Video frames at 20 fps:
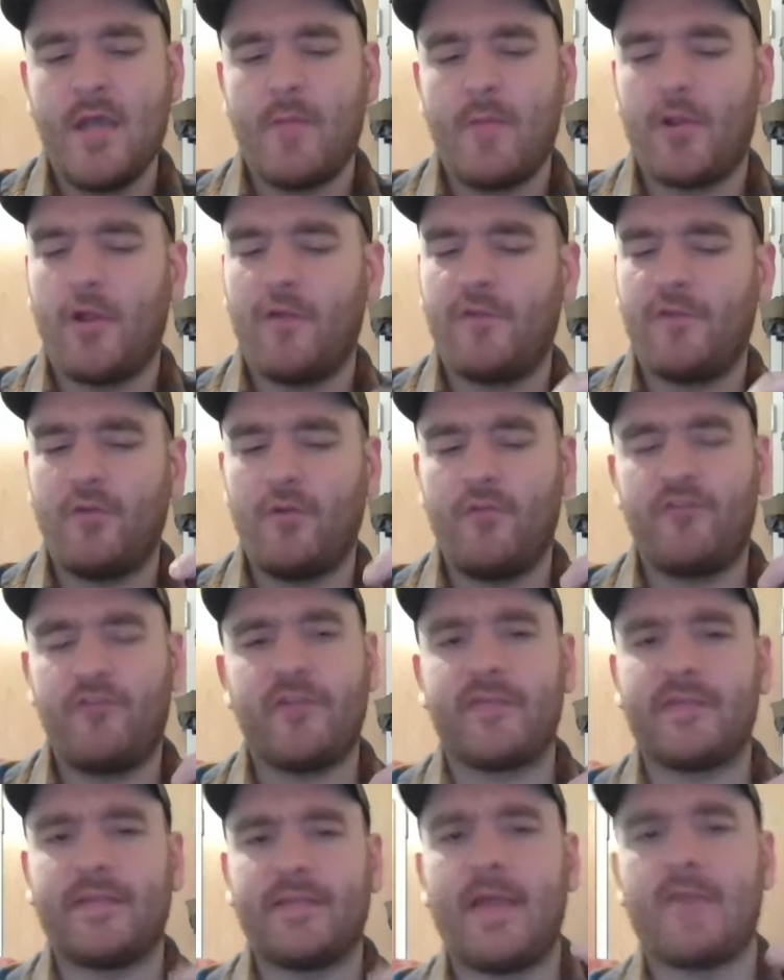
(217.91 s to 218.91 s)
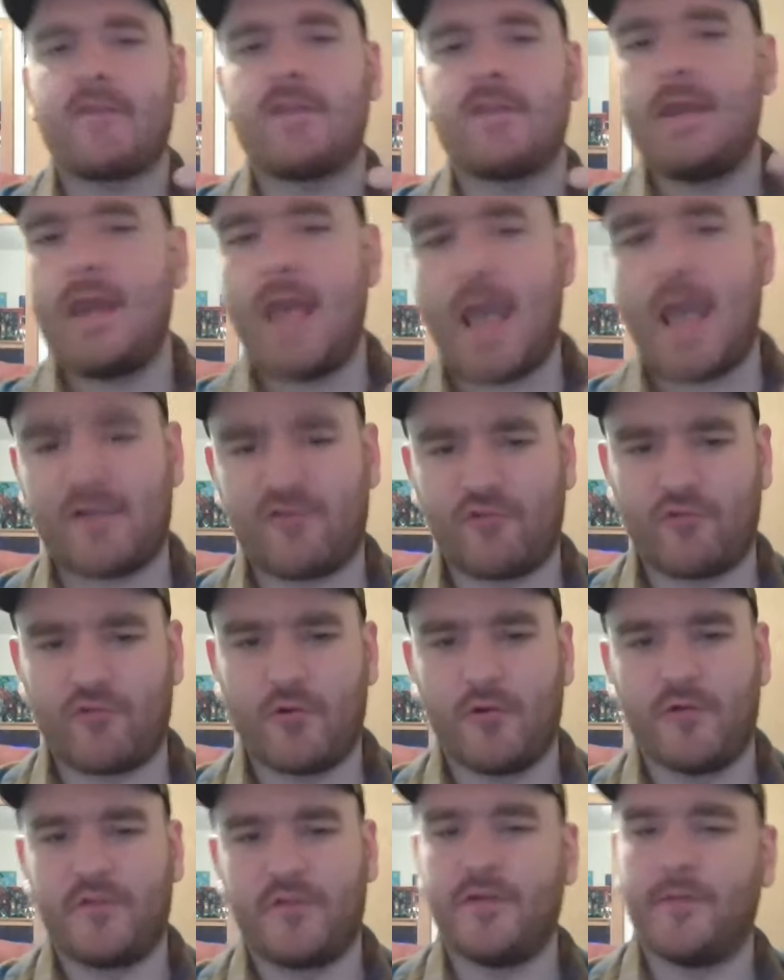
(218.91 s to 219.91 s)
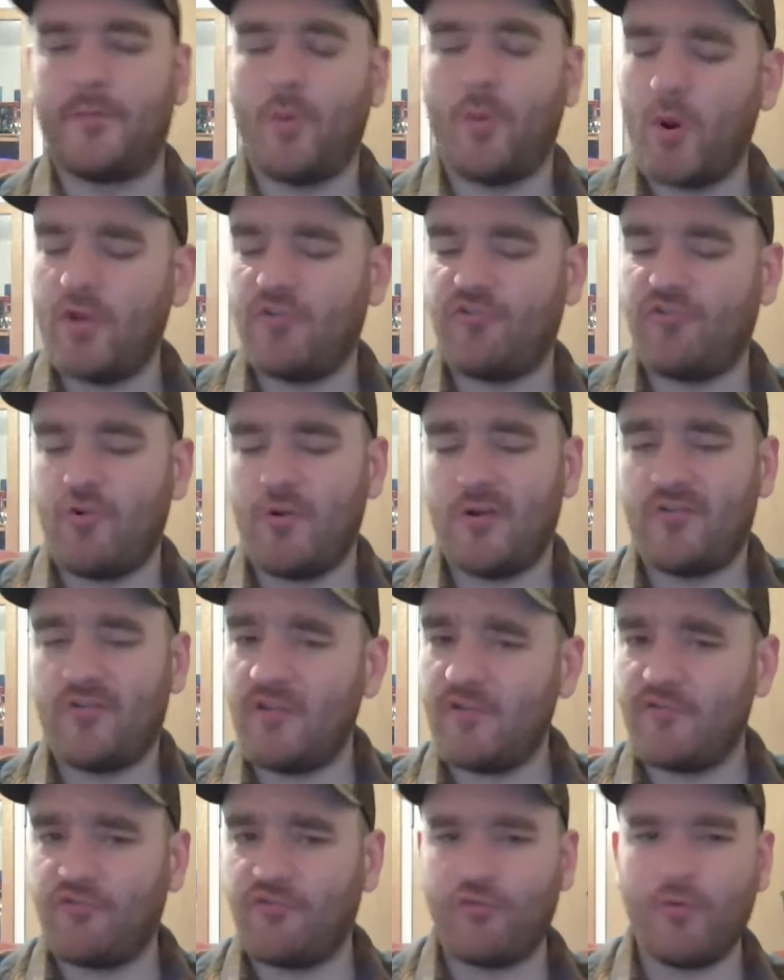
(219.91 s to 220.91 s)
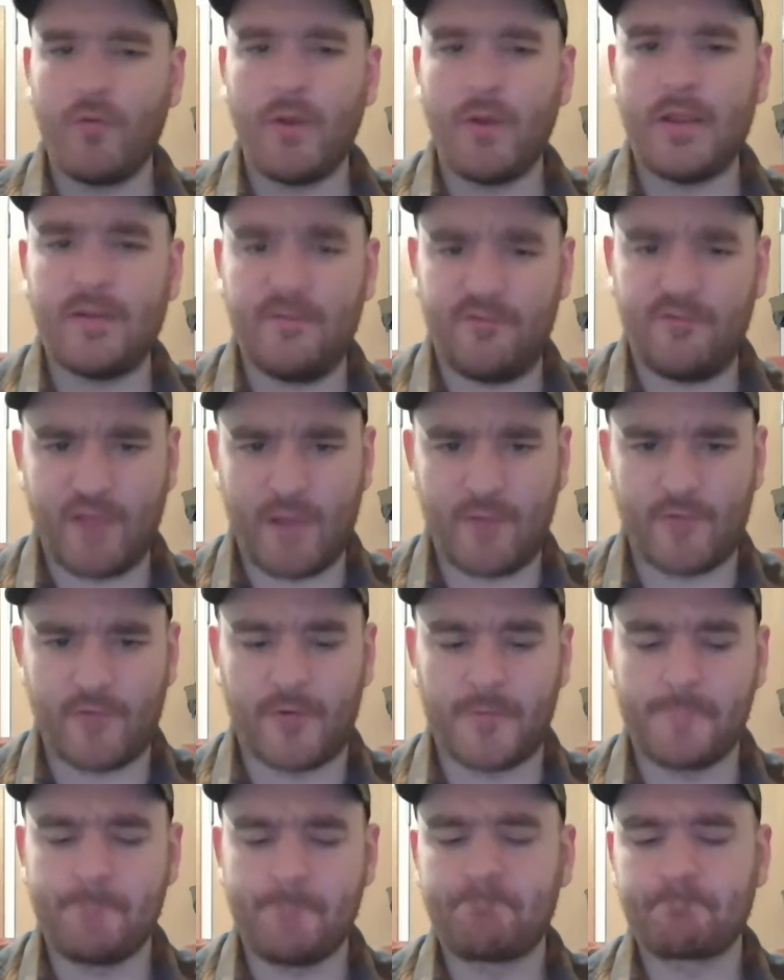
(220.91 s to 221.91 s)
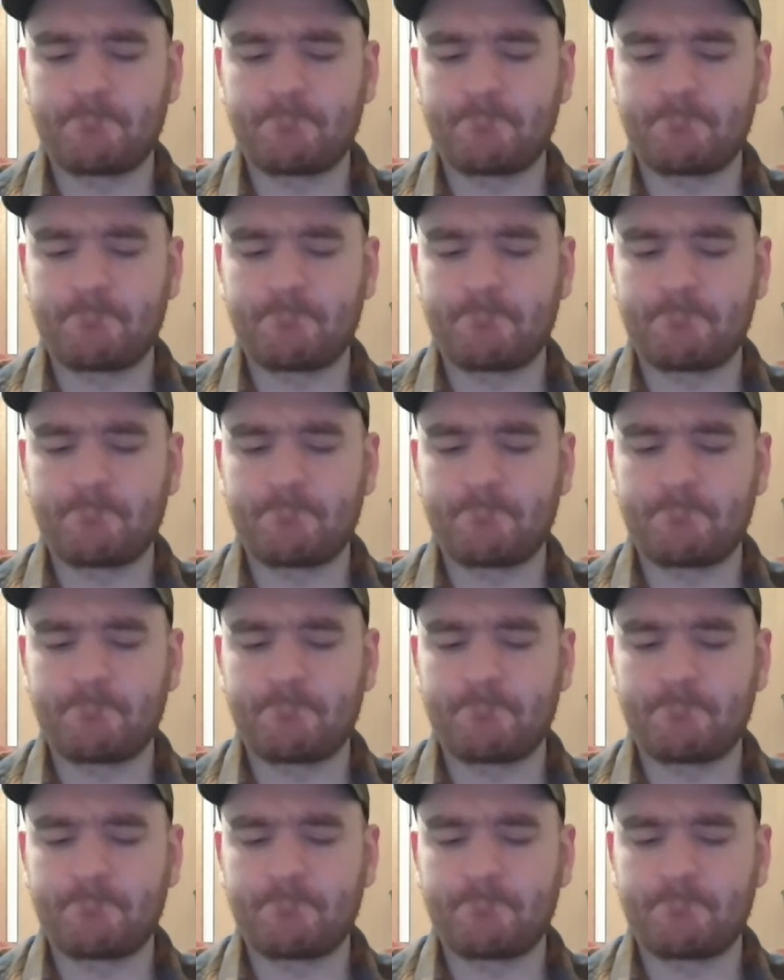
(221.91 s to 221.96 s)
but also it's just less natural to point shoot or just shoot in general.